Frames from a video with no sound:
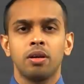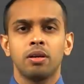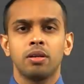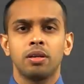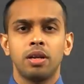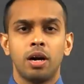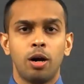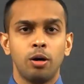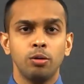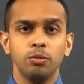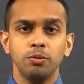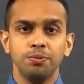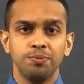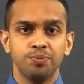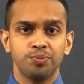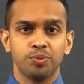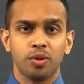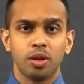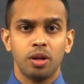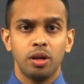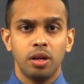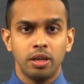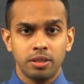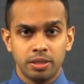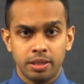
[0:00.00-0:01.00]
Now,
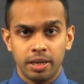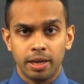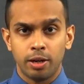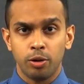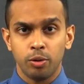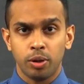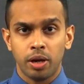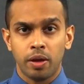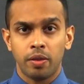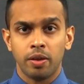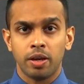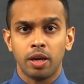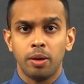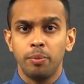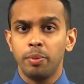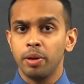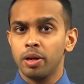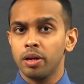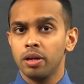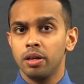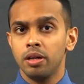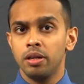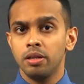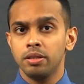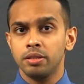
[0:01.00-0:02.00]
let's take a look at the
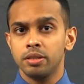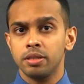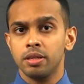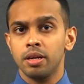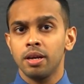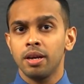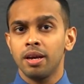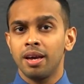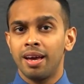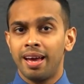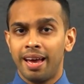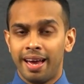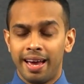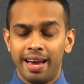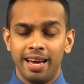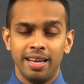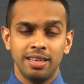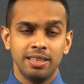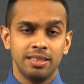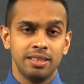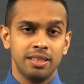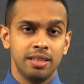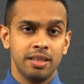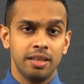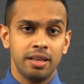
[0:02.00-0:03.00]
chemicals
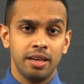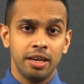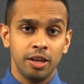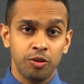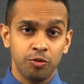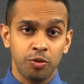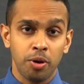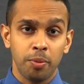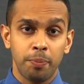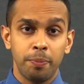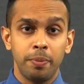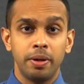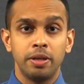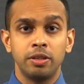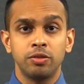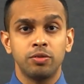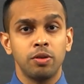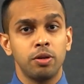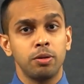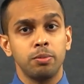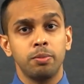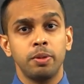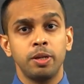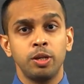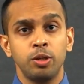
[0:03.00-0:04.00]
and the equipment
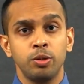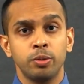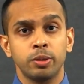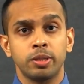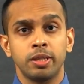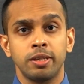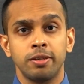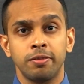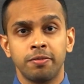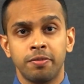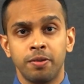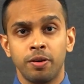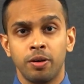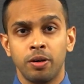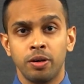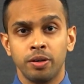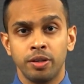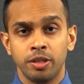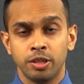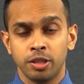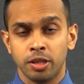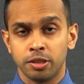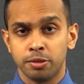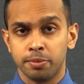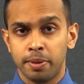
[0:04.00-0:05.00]
we'll be using for
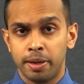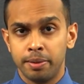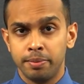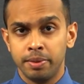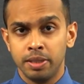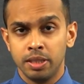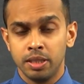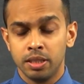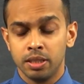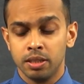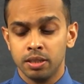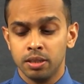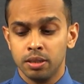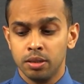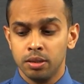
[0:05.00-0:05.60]
this experiment.